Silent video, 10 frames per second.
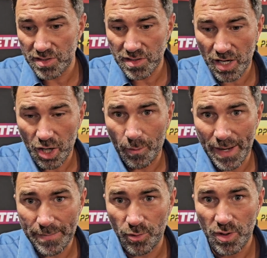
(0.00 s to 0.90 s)
A lot of
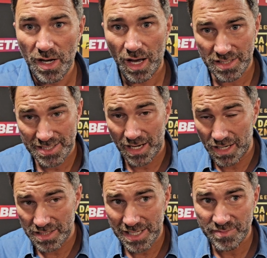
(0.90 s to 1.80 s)
people
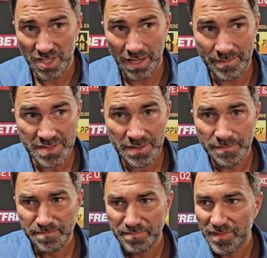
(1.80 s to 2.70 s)
sometimes,
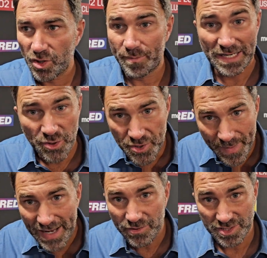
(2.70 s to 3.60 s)
could be Lou
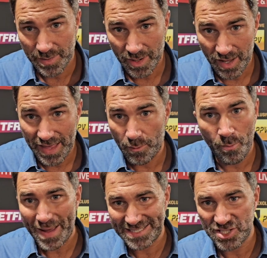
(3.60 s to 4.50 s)
DiBella or someone like that, will
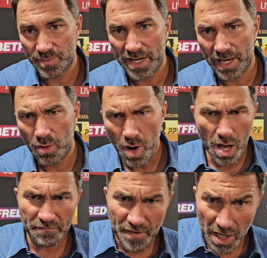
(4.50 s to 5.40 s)
message me and go, "Well,
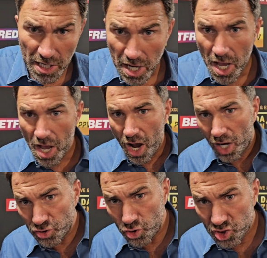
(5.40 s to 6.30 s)
fucking,
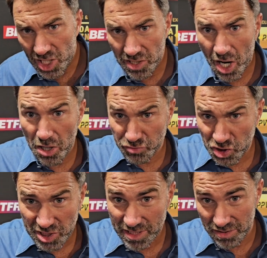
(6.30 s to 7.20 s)
you said I've
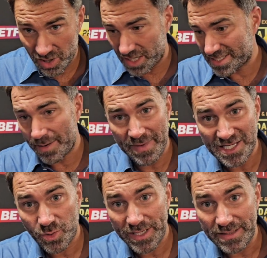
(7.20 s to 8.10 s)
just seen," like, and send me a
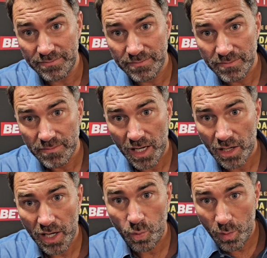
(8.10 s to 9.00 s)
tweet, and
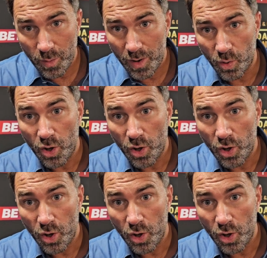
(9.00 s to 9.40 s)
I'll go, "Whoa,